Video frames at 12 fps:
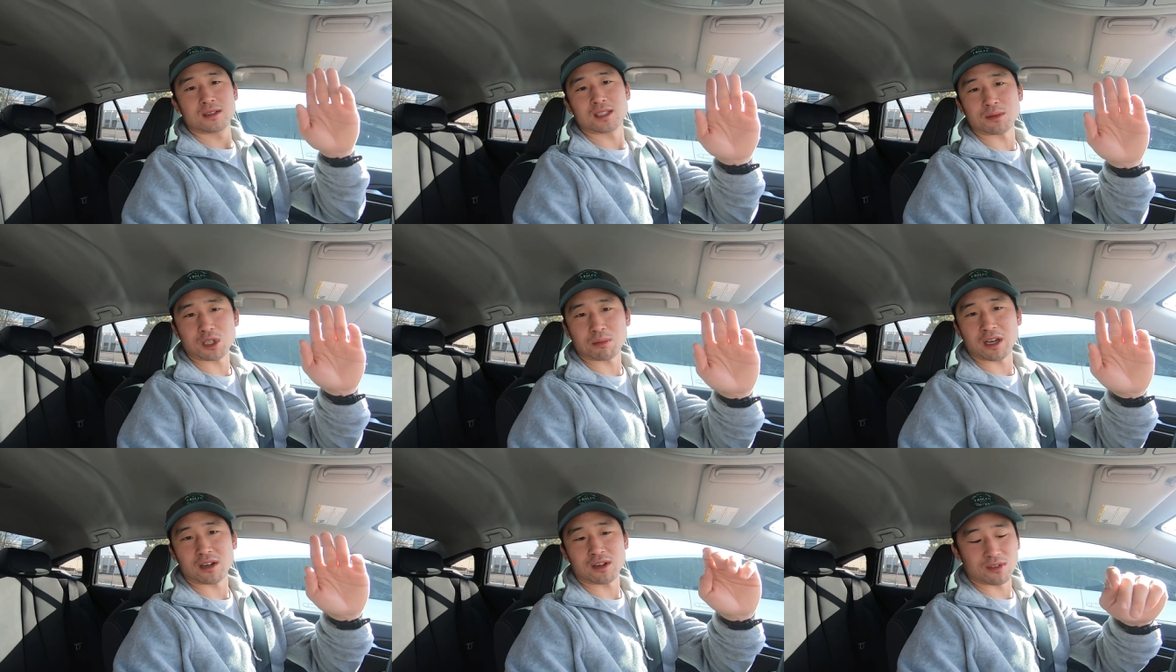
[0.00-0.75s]

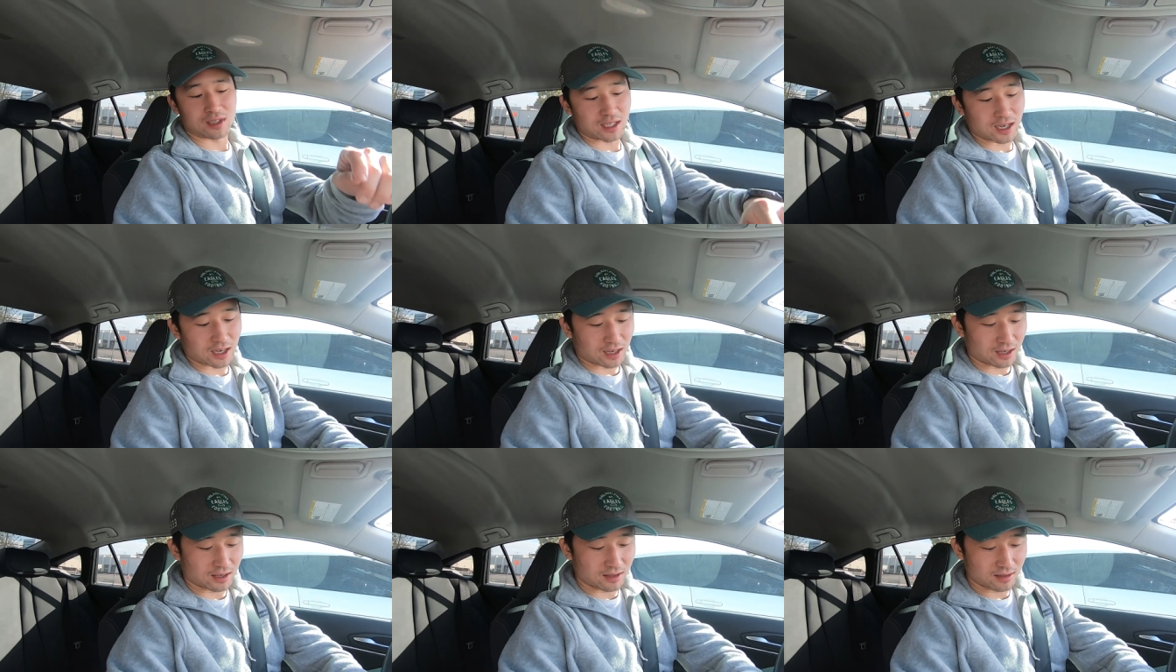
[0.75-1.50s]
subject matter of the
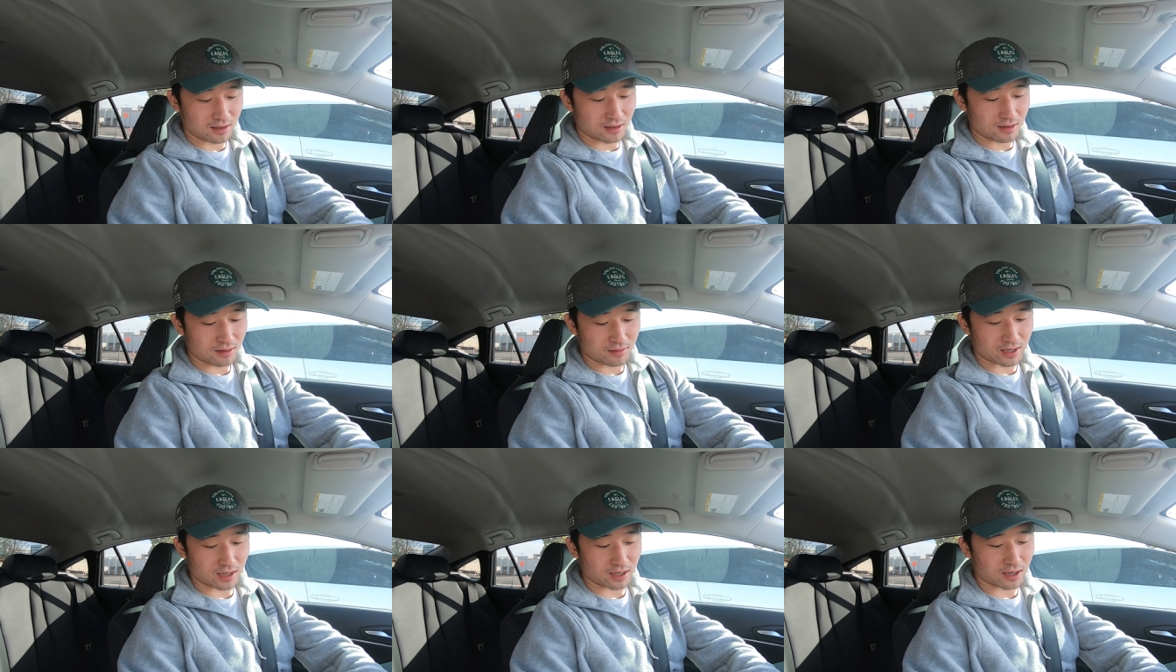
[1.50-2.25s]
day
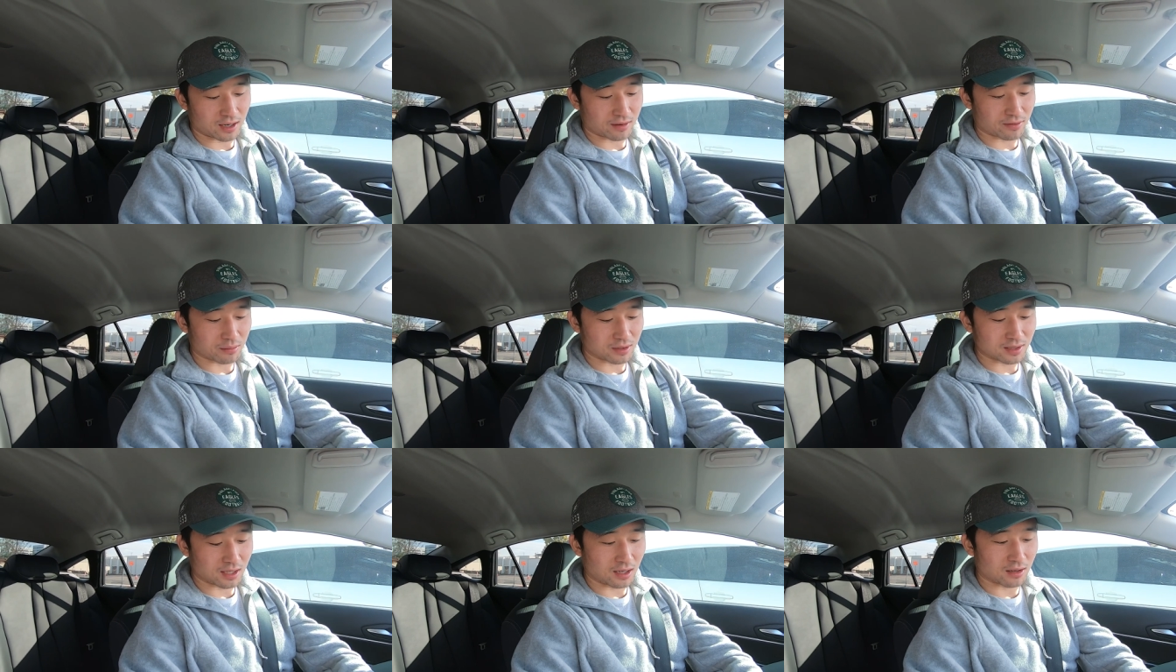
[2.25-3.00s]
right here from the
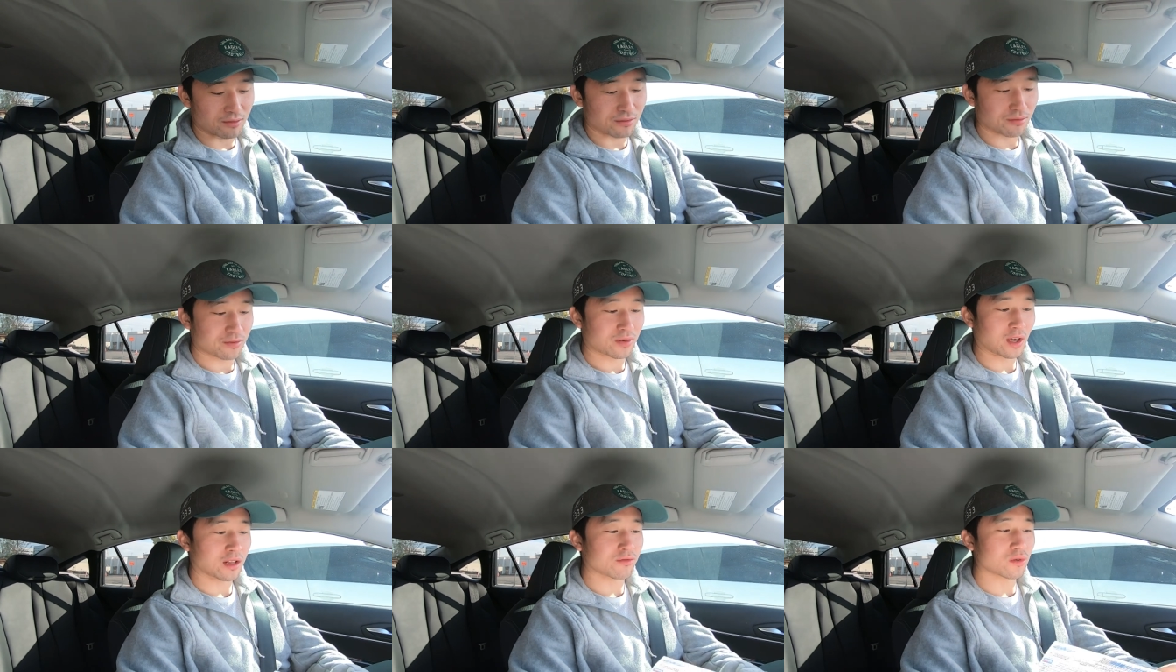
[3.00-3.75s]
state of
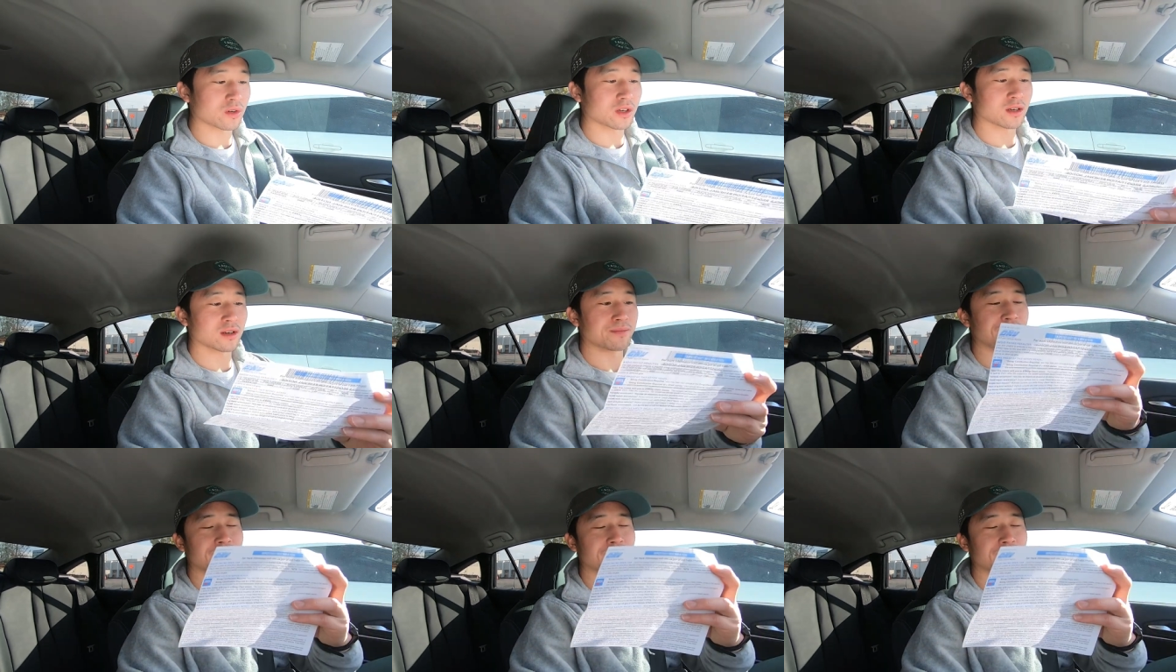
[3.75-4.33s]
California,